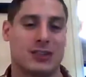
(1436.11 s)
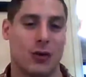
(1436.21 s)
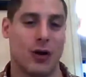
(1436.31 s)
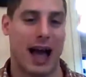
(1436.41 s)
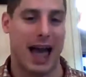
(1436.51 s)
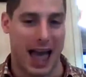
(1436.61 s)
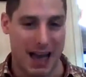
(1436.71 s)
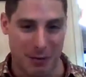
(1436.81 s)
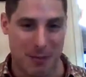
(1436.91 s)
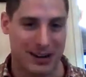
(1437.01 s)
So
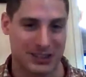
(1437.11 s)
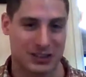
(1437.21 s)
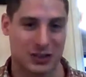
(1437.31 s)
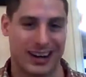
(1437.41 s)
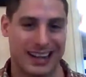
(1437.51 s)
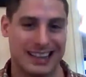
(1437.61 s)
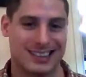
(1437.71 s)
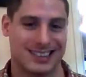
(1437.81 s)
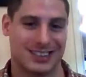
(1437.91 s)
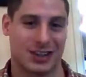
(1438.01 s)
if a person sort of
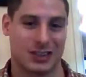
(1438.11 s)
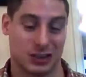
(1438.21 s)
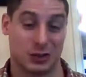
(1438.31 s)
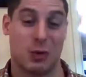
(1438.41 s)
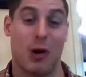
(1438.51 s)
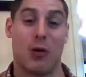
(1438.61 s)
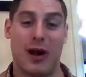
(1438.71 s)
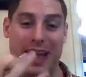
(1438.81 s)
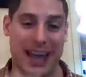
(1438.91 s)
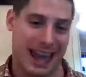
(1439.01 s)
eats and starts to
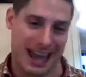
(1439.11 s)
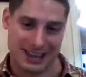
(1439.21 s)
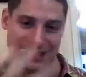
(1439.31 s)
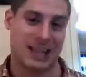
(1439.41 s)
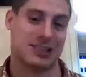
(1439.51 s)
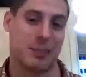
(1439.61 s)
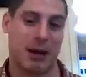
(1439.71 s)
swallow excess